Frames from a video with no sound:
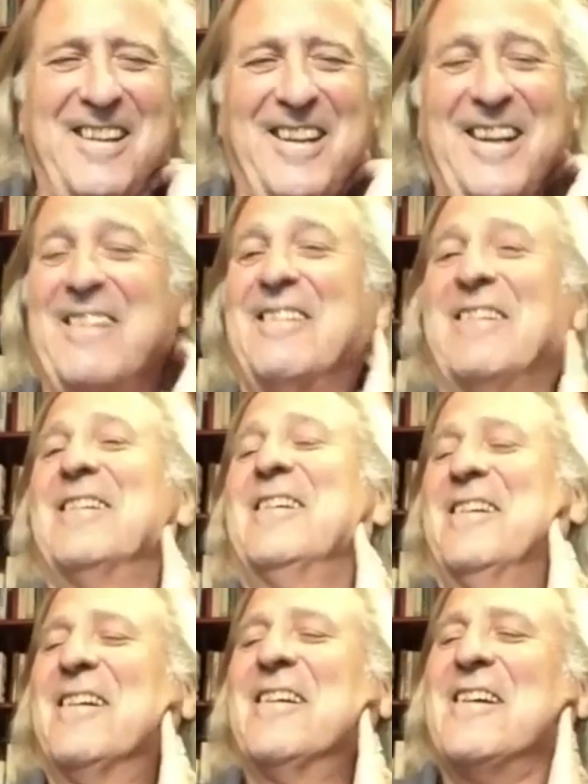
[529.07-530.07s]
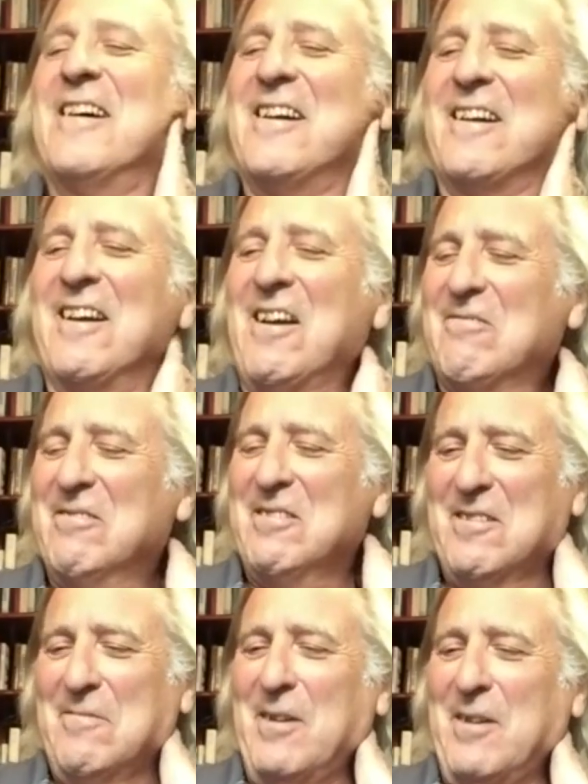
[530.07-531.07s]
And I got rid
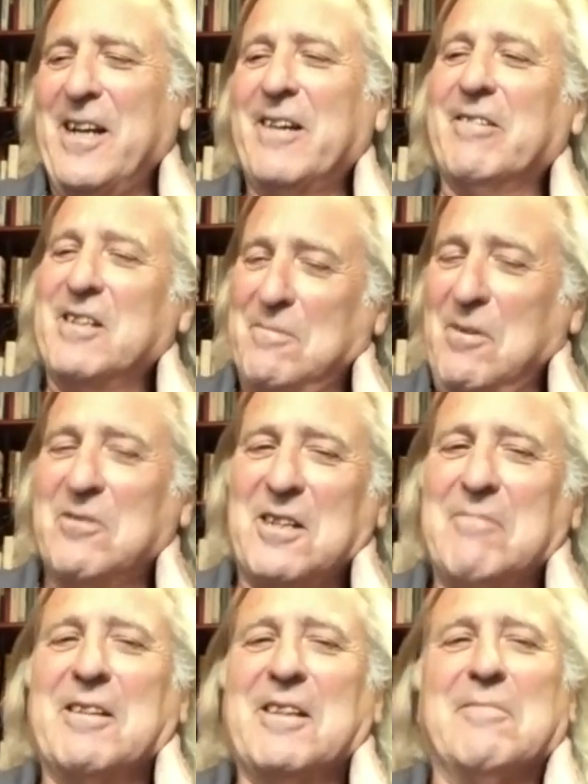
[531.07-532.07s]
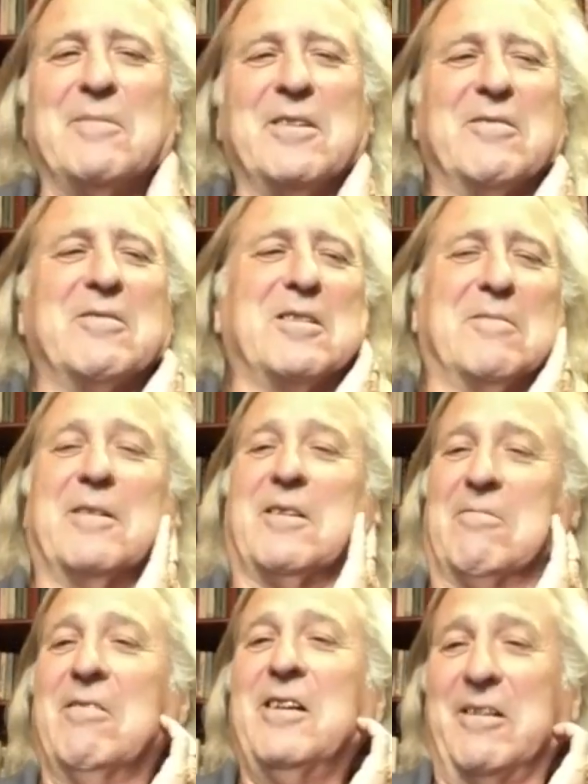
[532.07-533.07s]
of the migraines mostly with hypnosis, but
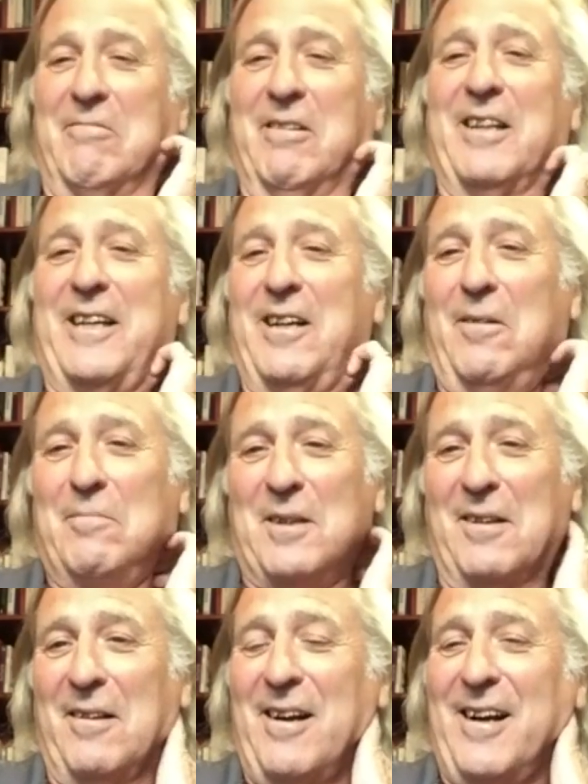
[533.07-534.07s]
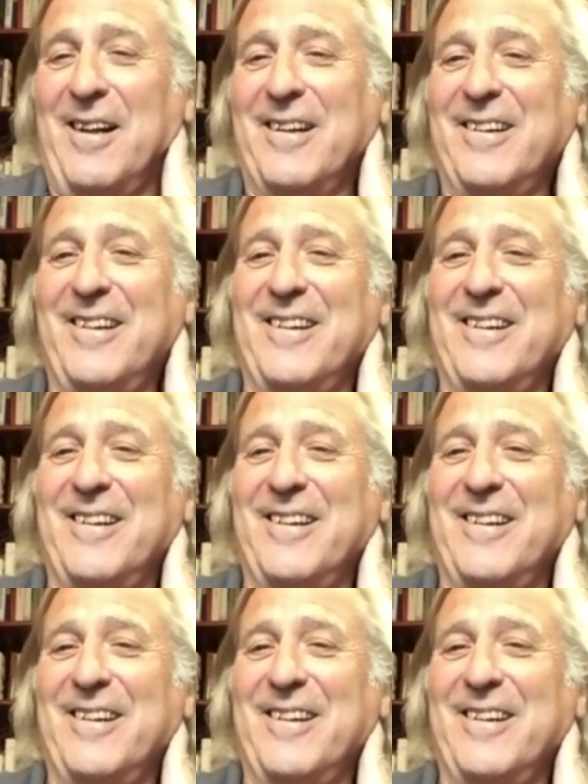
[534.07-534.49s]
the running really helped a lot. And